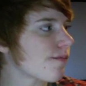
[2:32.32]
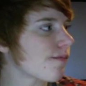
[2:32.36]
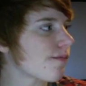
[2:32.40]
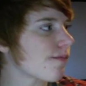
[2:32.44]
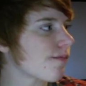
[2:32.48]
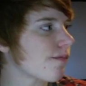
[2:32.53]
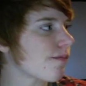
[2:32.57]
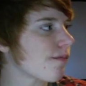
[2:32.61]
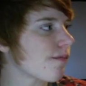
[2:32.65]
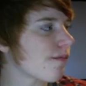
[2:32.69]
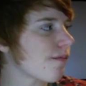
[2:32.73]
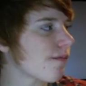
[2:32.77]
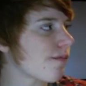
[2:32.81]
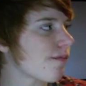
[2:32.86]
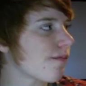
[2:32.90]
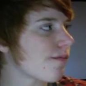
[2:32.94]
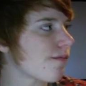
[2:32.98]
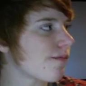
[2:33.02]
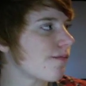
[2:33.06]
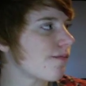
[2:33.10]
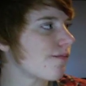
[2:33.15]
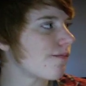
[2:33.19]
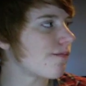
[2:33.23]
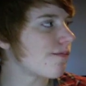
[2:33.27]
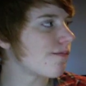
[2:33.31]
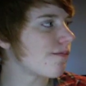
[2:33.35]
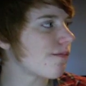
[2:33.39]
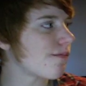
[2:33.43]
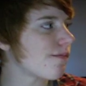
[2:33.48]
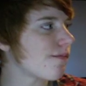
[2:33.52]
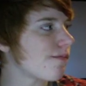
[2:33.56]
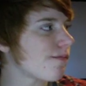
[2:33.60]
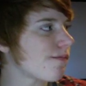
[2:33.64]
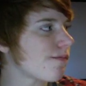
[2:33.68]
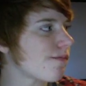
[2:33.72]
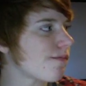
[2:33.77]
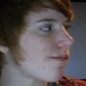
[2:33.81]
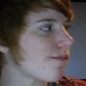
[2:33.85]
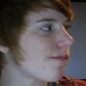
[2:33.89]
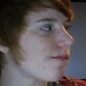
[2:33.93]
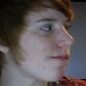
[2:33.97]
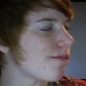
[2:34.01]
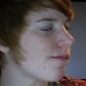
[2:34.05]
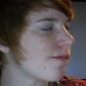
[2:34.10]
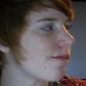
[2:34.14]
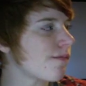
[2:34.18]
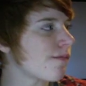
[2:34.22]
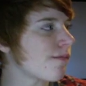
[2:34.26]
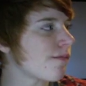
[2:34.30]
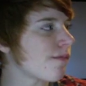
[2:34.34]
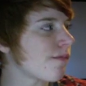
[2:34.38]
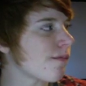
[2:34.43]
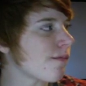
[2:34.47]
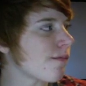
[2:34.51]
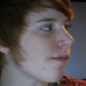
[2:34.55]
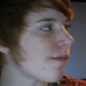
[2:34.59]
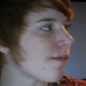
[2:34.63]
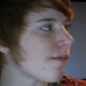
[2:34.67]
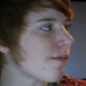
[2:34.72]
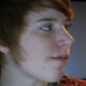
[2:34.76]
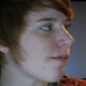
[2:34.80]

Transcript: (silent)